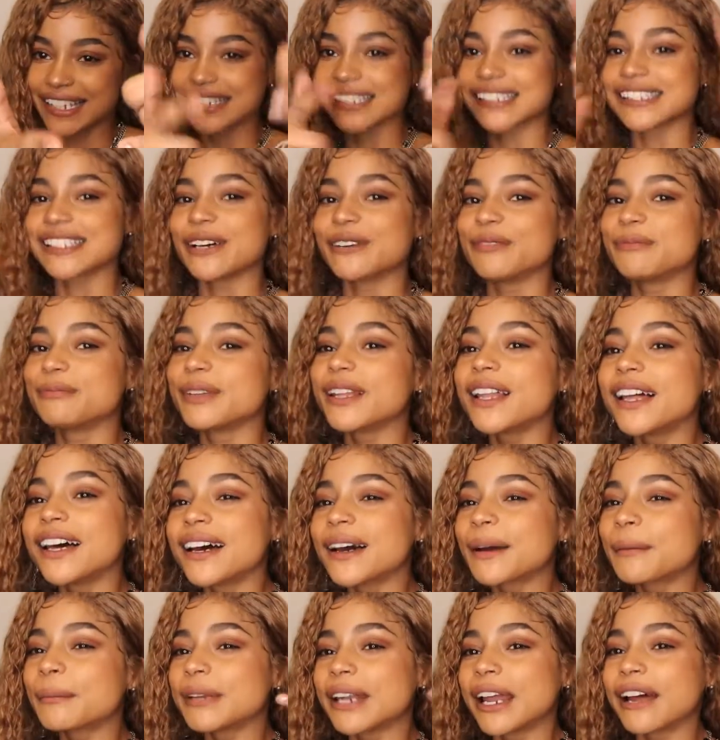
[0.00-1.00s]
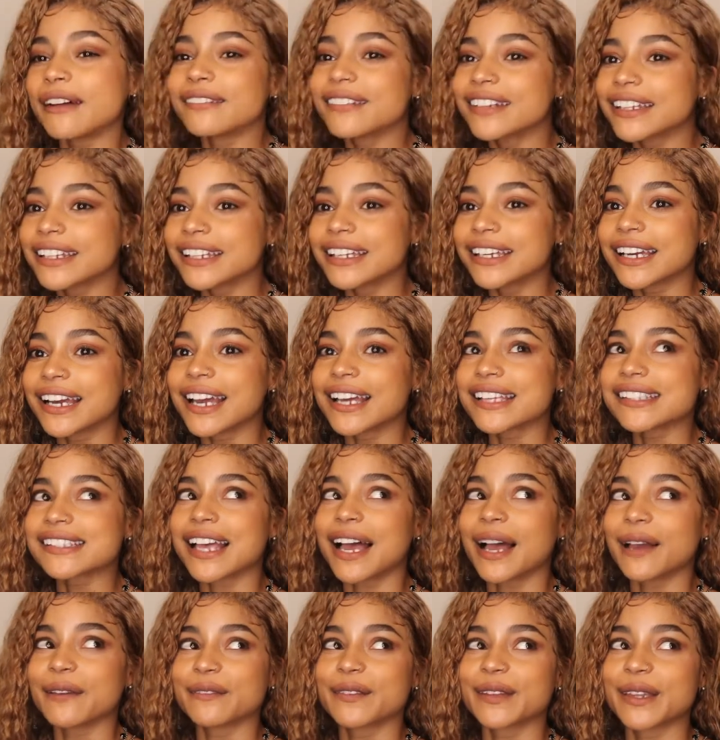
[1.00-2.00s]
Self-plug, but not really, because
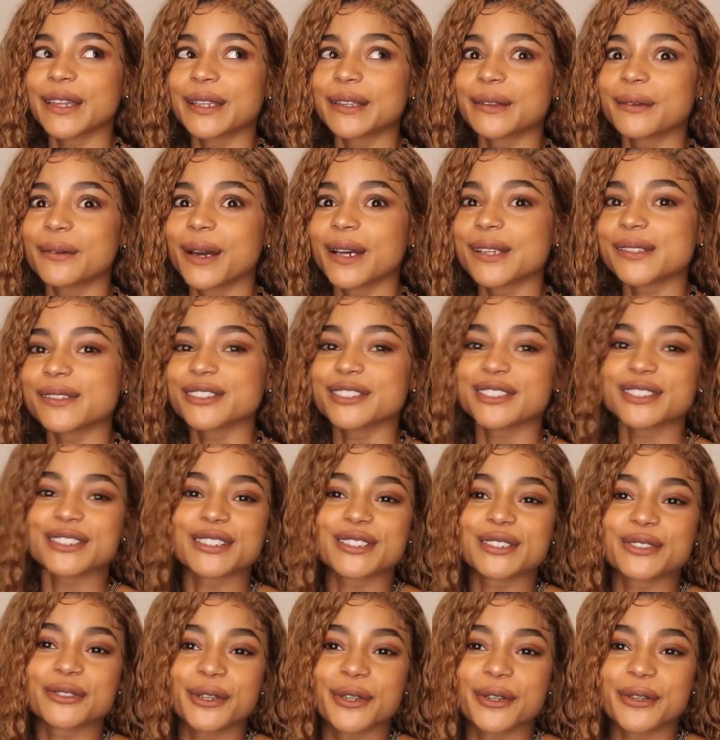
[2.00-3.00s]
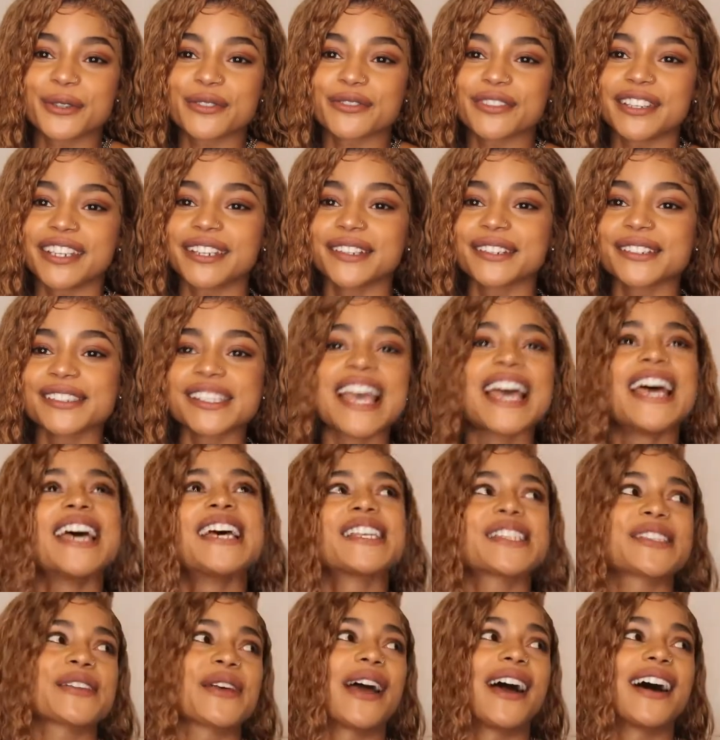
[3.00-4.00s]
I feel like you guys will just enjoy those videos.
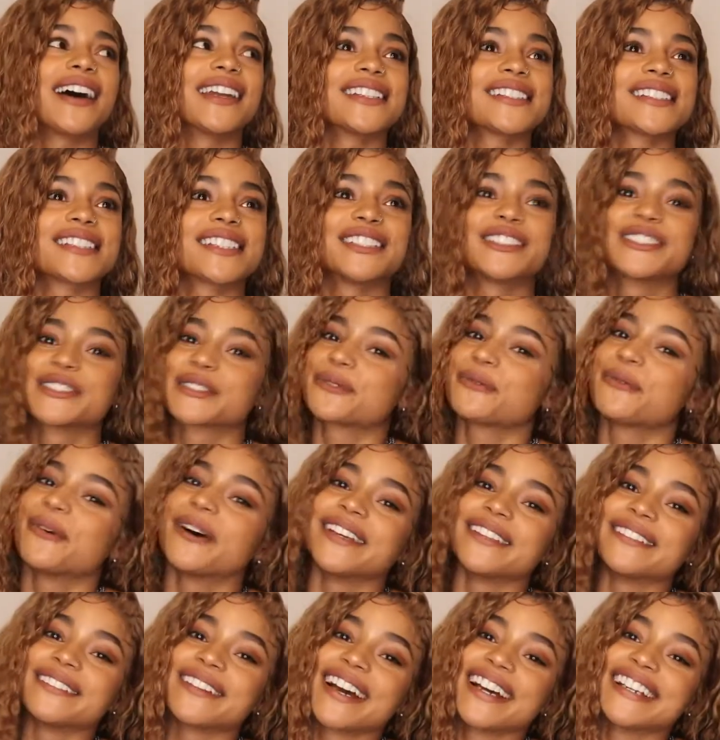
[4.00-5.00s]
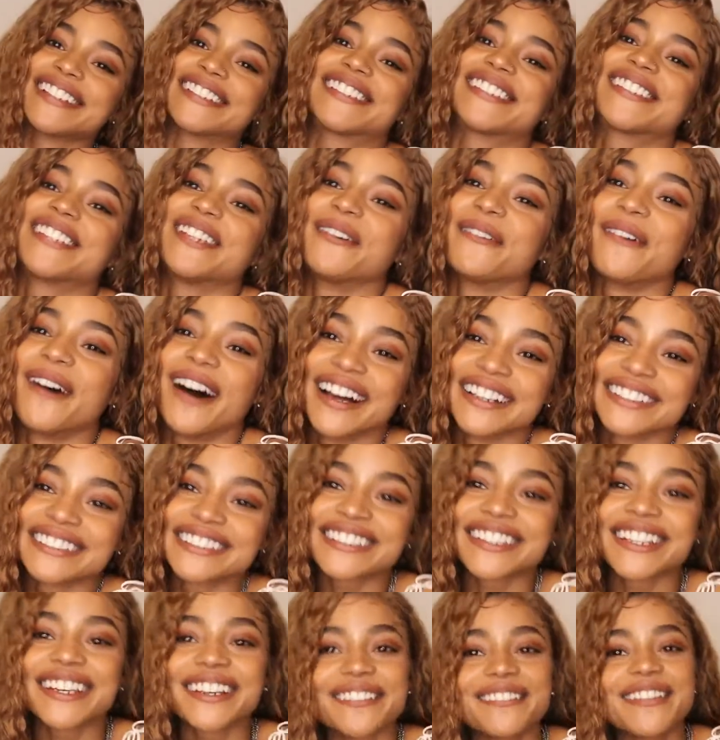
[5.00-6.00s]
So I honestly just want you guys to watch
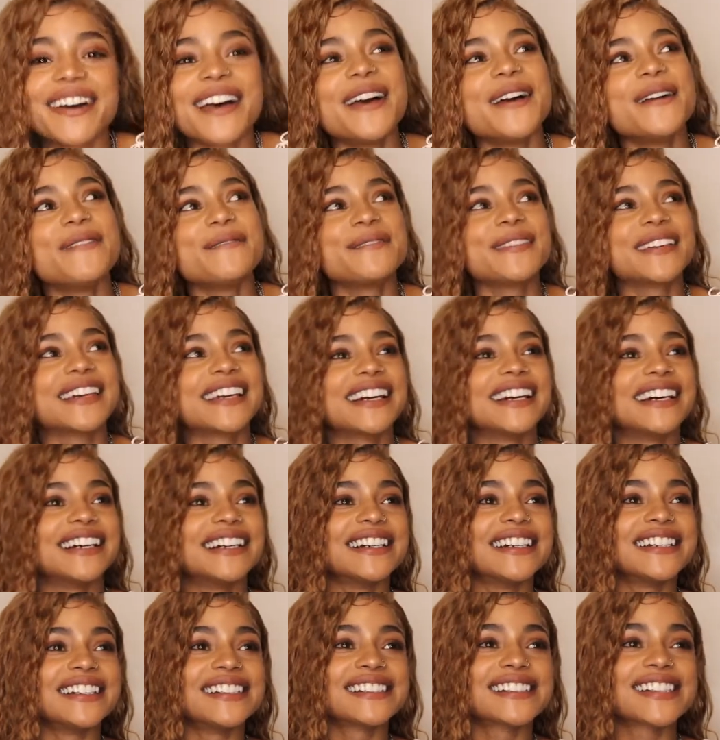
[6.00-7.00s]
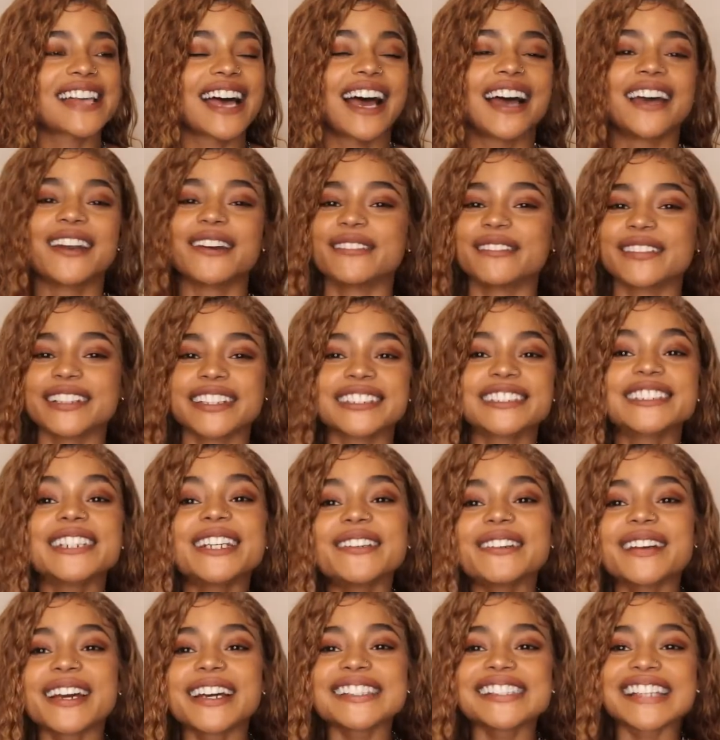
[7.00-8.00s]
them because I don't really show
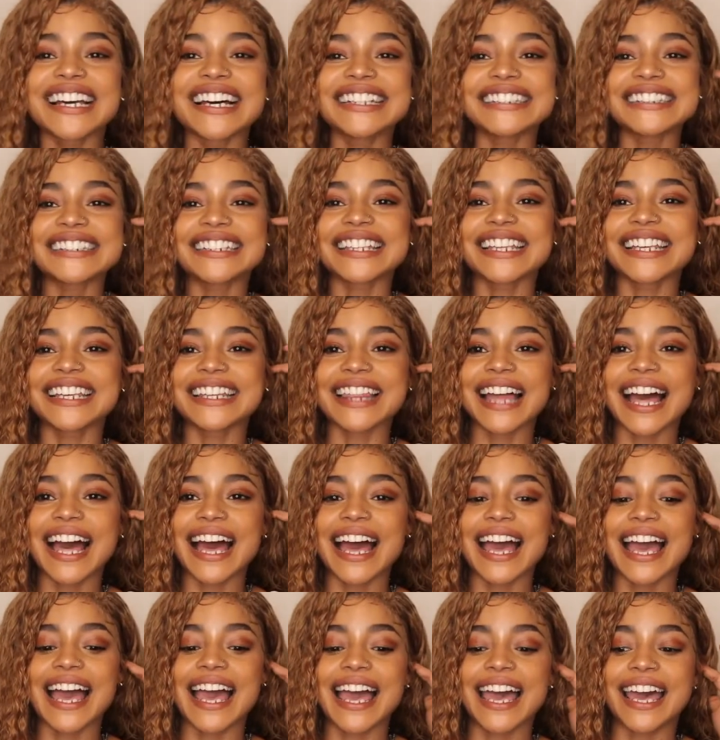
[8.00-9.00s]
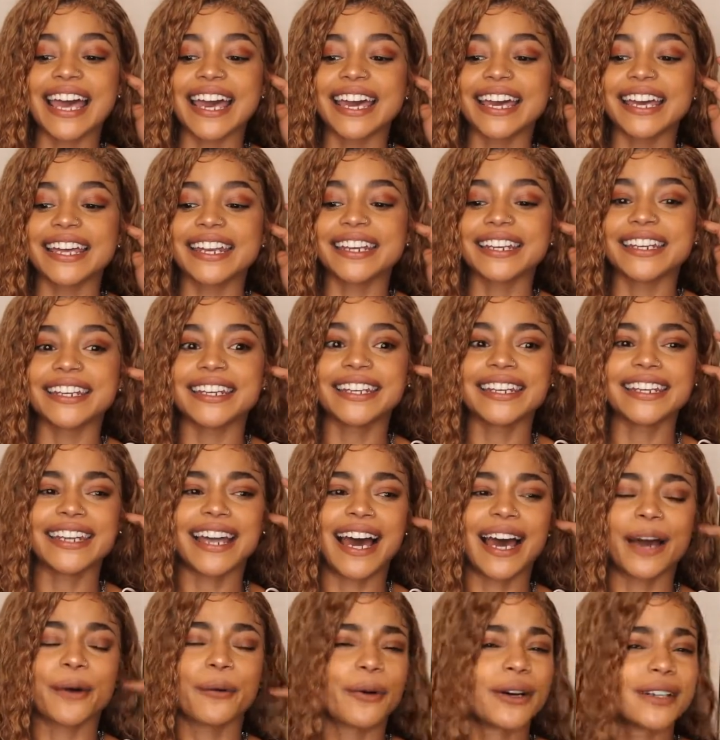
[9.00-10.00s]
you guys content like that, and
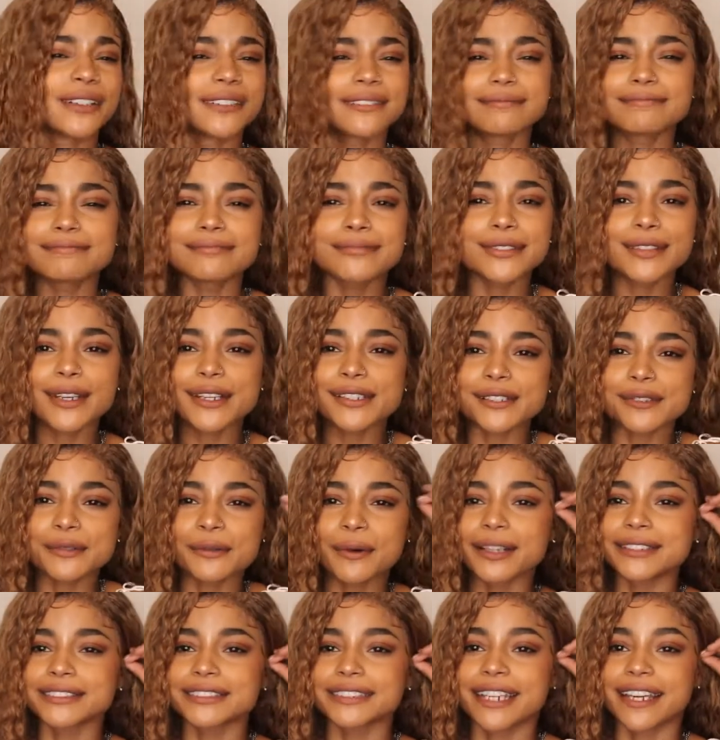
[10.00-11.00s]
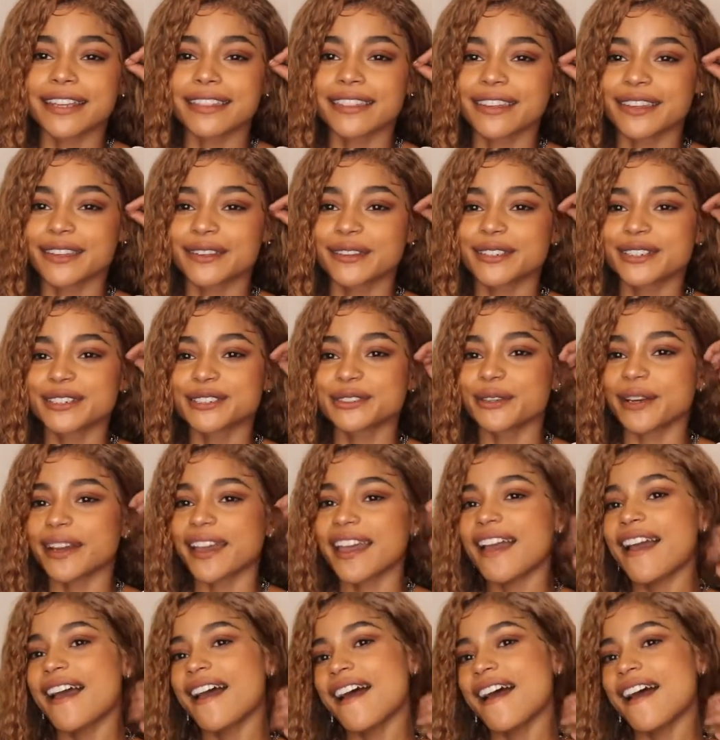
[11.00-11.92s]
I want you guys to watch it. I think you'd enjoy.